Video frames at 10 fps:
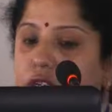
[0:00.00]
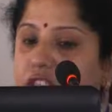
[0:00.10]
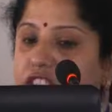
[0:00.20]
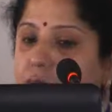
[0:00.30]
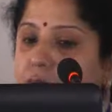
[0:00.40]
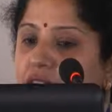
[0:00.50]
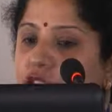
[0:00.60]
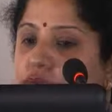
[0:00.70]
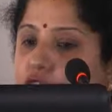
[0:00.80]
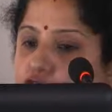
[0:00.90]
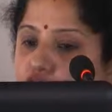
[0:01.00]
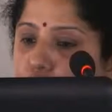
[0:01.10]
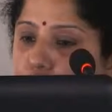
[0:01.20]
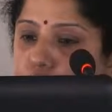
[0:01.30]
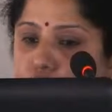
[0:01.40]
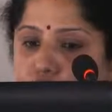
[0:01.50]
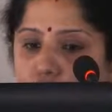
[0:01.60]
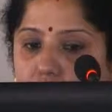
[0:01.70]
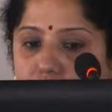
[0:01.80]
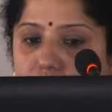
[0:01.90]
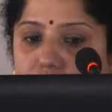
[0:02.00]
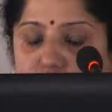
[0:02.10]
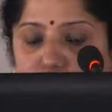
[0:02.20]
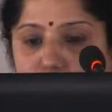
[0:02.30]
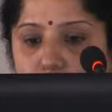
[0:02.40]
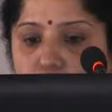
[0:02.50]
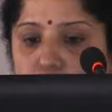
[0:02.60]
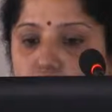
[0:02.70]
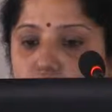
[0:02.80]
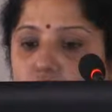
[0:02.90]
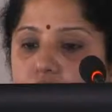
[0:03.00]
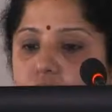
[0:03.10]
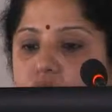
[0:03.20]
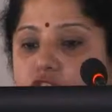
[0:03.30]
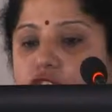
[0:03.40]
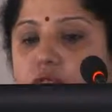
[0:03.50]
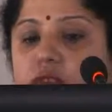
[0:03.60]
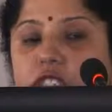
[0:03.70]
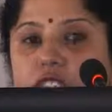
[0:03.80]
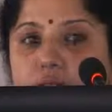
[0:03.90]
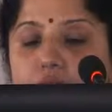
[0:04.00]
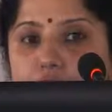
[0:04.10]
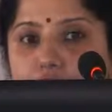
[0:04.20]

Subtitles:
It is a mass of tissue which is formed as a result of proliferation of the cell.